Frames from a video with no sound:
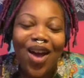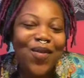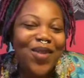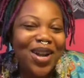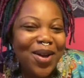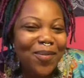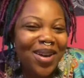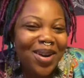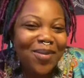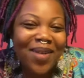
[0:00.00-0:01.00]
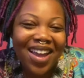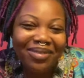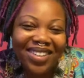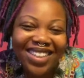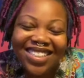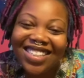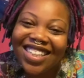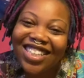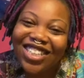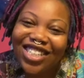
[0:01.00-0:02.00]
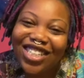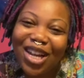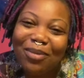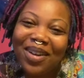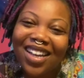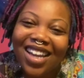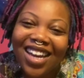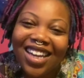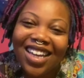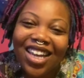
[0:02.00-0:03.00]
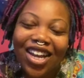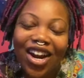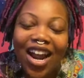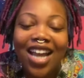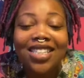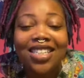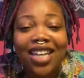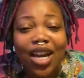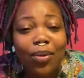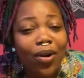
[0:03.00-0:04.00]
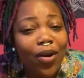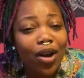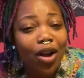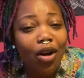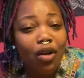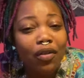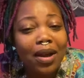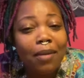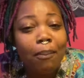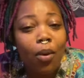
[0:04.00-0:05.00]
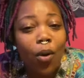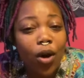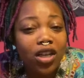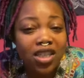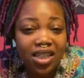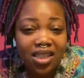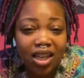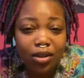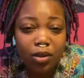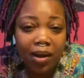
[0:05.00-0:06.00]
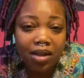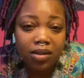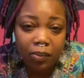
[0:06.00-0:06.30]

What up, butter babies? This is Shea Butter Lady here, and today we're going to go over in more details about some